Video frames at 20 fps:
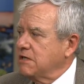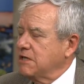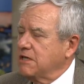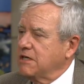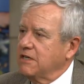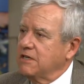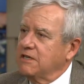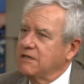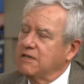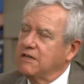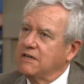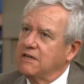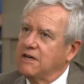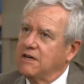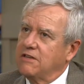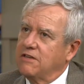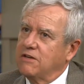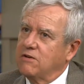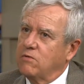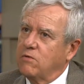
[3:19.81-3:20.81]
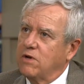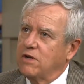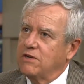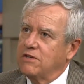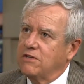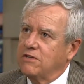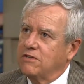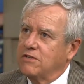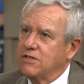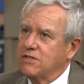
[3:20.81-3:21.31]
Uh, I think one
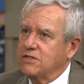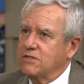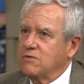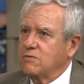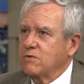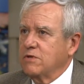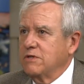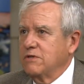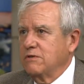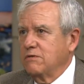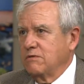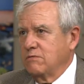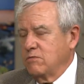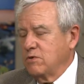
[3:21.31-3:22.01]
of the things that we